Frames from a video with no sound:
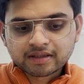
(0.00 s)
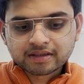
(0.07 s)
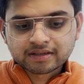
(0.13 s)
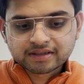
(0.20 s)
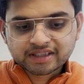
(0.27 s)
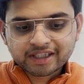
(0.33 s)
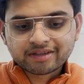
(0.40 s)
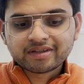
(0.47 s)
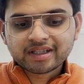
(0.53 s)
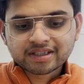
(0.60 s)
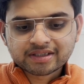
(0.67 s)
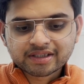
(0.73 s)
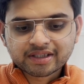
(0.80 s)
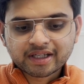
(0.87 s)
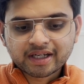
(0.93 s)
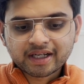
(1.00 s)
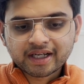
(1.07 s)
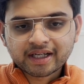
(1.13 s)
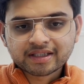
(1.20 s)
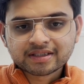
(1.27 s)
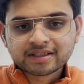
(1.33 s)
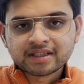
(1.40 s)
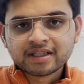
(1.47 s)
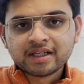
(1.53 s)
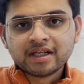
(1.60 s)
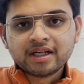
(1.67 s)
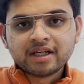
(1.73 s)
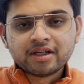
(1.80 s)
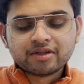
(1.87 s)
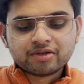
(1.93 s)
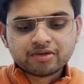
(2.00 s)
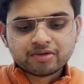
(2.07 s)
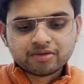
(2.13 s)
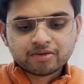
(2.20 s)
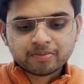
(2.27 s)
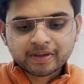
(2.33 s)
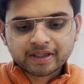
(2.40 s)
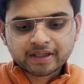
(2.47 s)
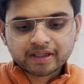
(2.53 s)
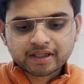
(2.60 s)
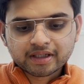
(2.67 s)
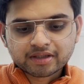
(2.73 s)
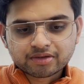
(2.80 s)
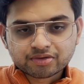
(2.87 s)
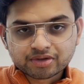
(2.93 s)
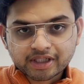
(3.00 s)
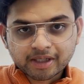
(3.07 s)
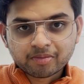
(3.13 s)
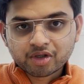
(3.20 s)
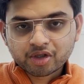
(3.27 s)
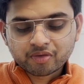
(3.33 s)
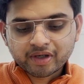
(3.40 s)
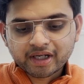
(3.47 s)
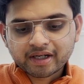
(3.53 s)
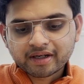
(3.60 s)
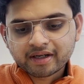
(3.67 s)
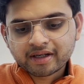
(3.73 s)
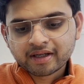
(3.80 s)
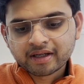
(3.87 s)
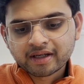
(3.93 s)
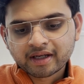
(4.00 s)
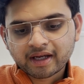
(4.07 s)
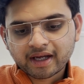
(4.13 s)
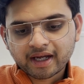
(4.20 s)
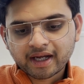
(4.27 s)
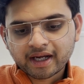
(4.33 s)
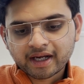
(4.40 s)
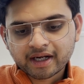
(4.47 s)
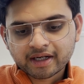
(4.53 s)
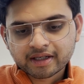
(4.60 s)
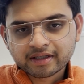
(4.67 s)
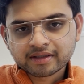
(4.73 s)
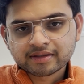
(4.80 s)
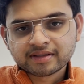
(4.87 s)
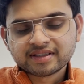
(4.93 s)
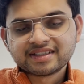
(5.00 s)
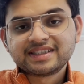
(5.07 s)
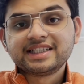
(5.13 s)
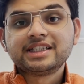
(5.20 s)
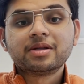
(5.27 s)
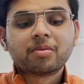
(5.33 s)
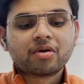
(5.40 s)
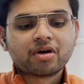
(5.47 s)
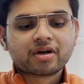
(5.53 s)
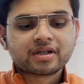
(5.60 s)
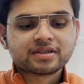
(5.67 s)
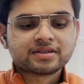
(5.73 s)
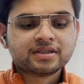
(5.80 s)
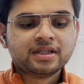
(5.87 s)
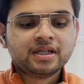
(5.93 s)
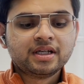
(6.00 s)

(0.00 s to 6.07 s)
Set realistic deadlines to stay motivated and see the progress.